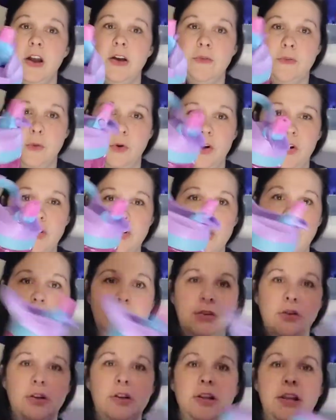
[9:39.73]
for your
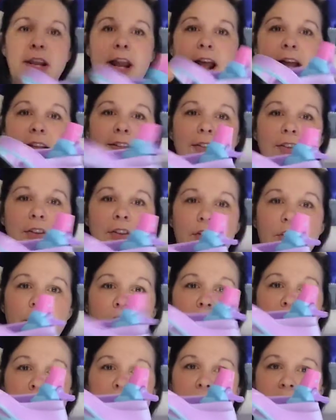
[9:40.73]
toddler that has the
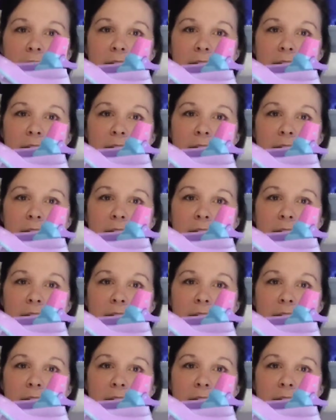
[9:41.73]
hook.